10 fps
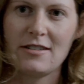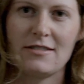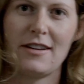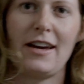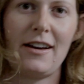
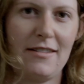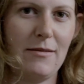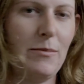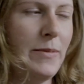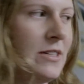It's
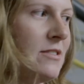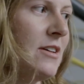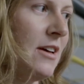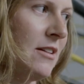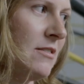like built
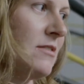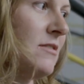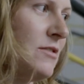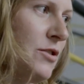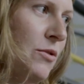
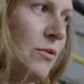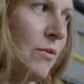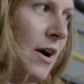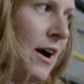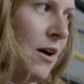into
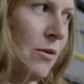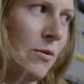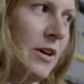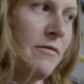how it